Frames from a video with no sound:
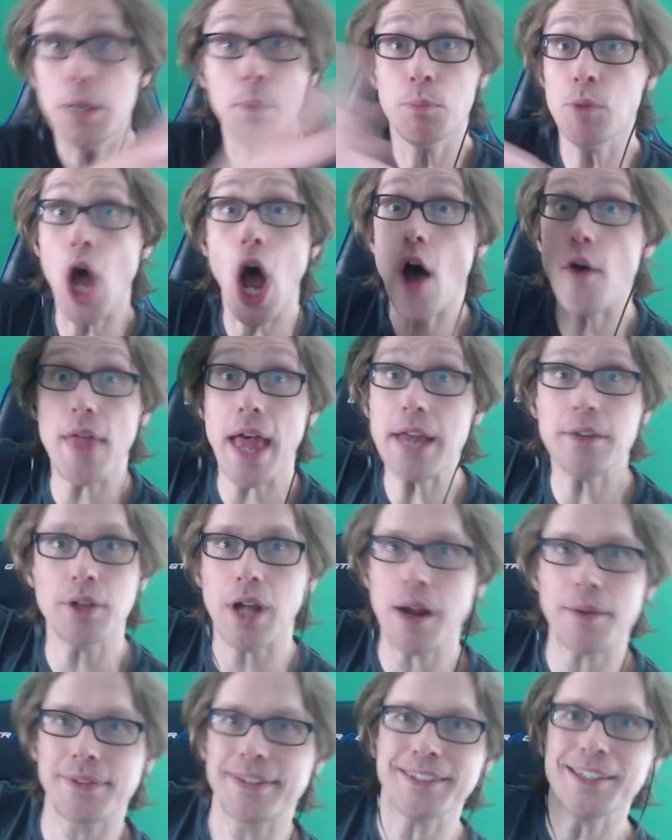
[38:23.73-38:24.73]
No,
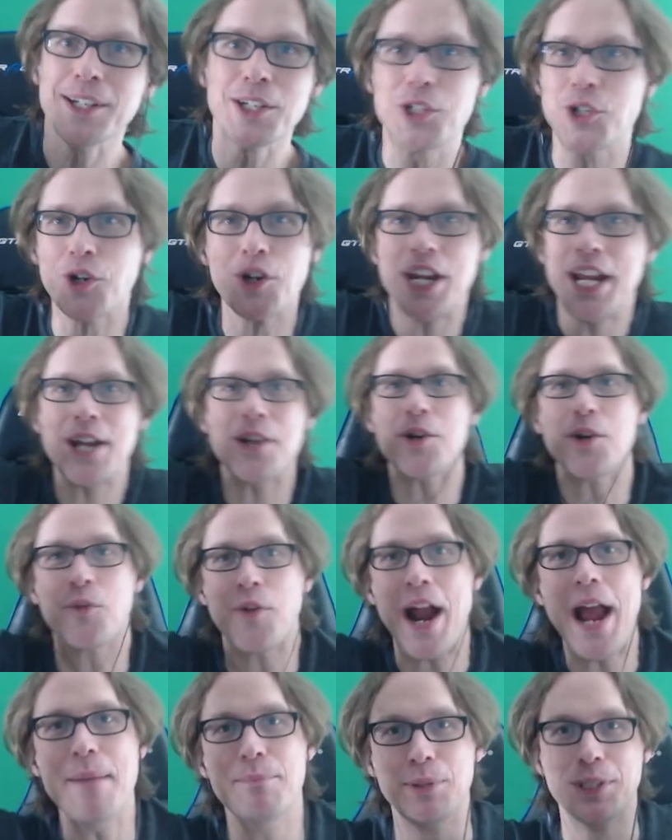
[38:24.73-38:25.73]
you're here to
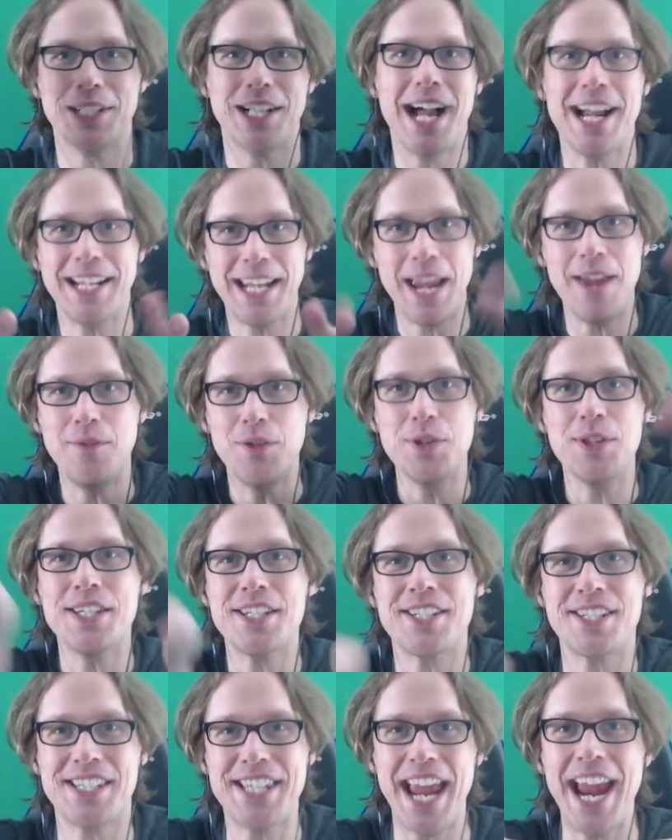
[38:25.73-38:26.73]
ramble. I gave you
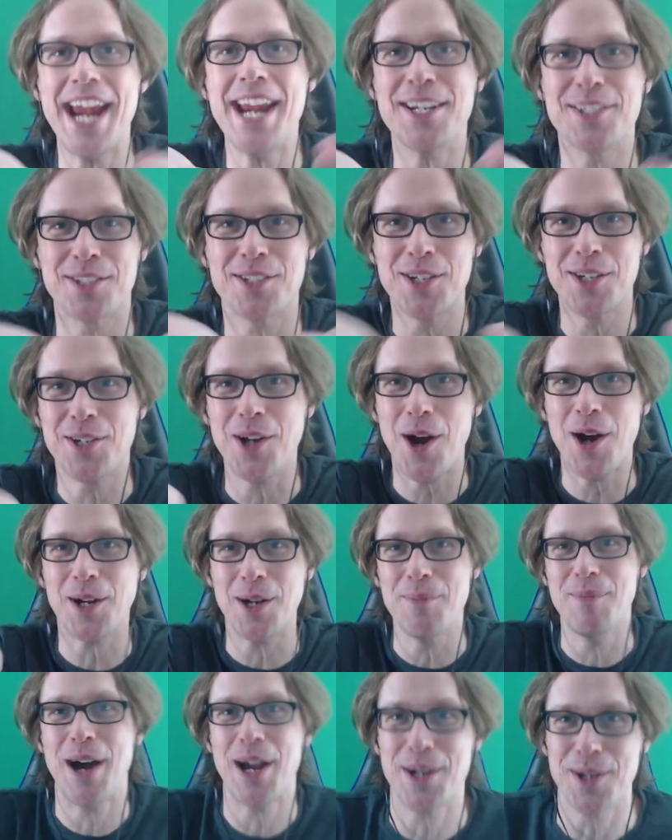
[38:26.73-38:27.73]
the stage to talk
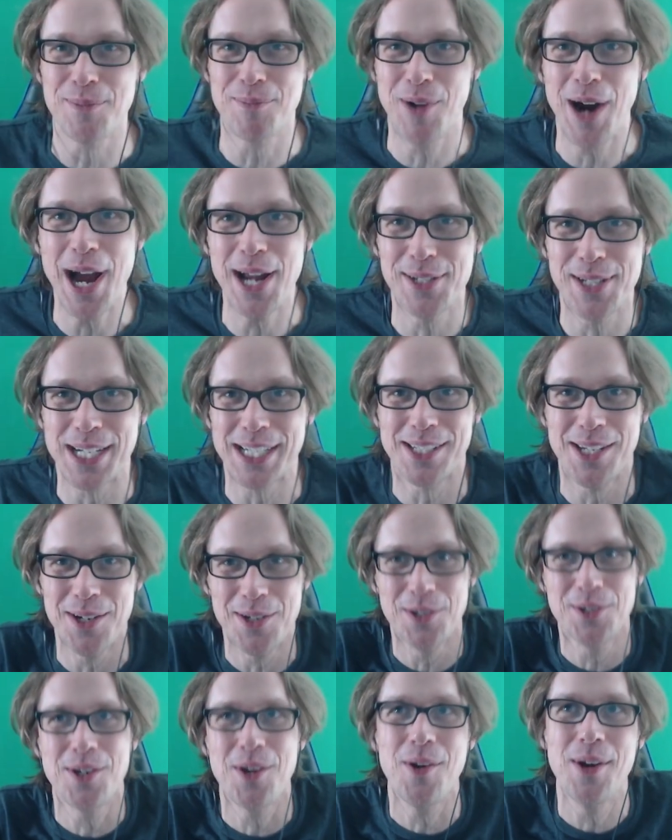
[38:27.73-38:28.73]
about your project, and
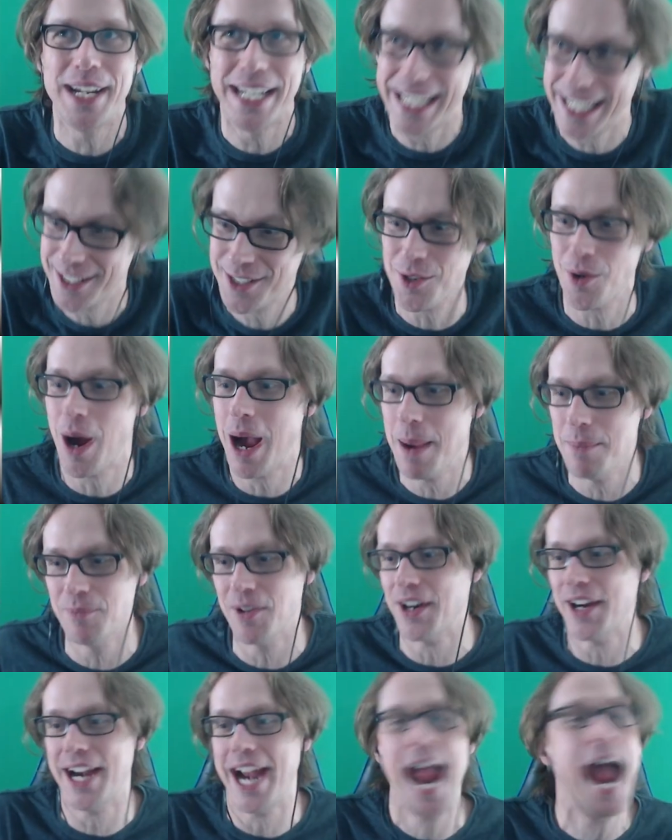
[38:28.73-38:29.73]
you're doing it. So I'm
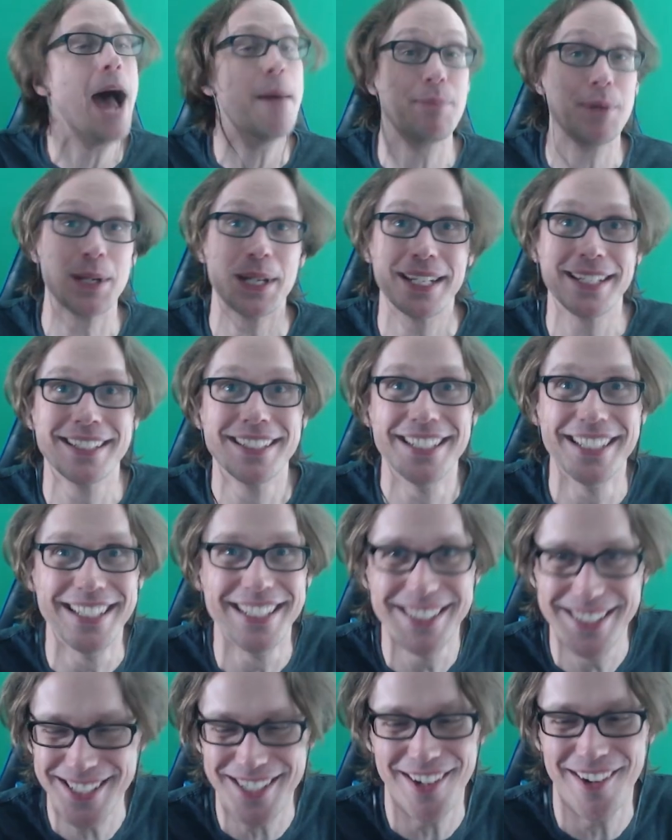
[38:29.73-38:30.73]
very happy.
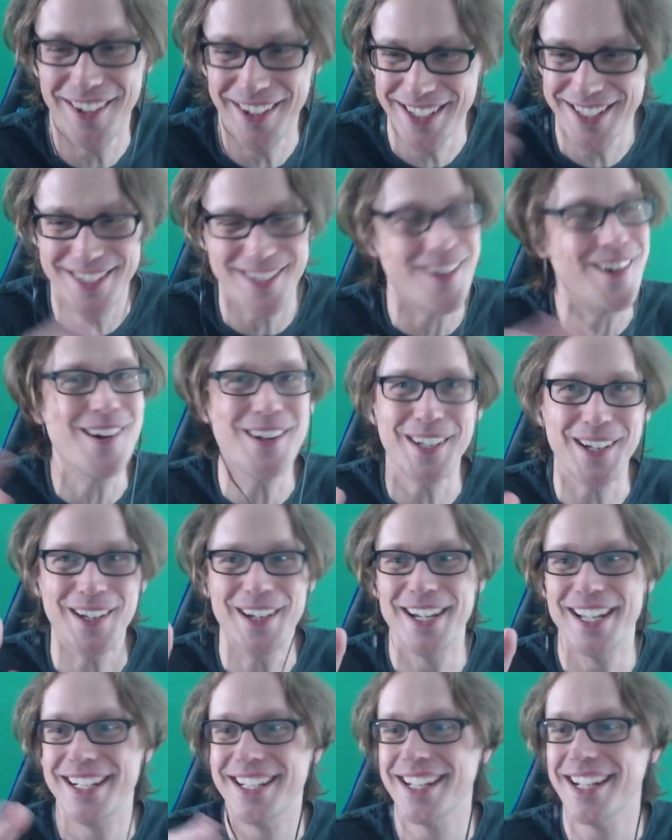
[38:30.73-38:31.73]
So it's all
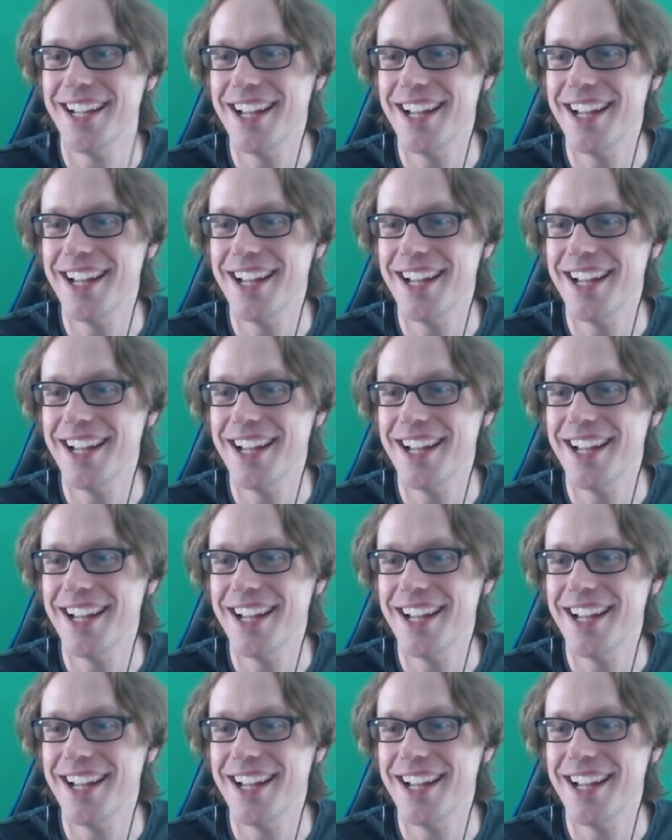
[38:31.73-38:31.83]
good.